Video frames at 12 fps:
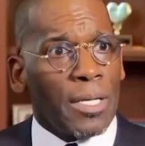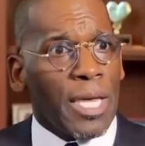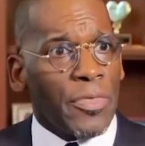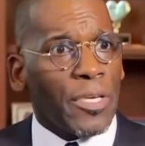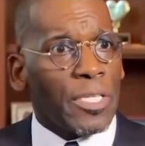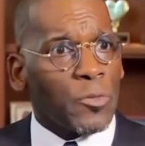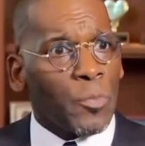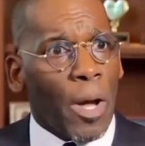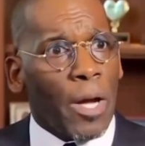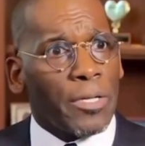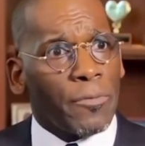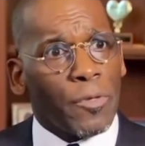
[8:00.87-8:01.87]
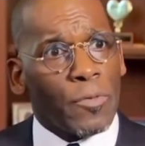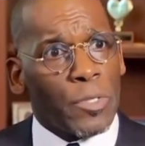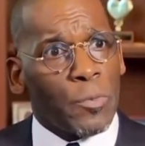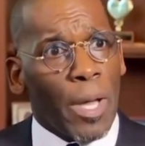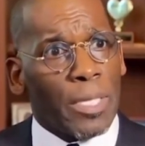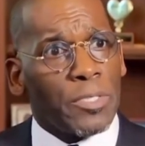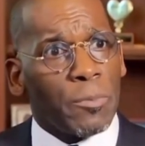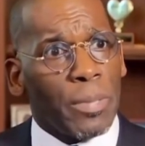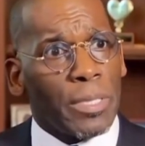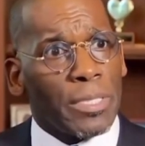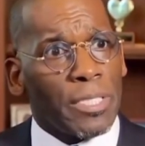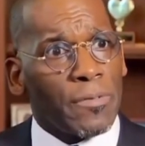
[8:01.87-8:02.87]
I think it's part of the
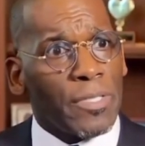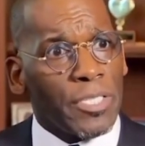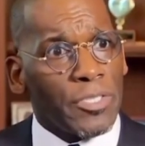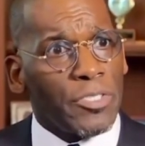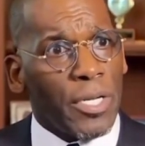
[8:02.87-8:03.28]
responsibility of this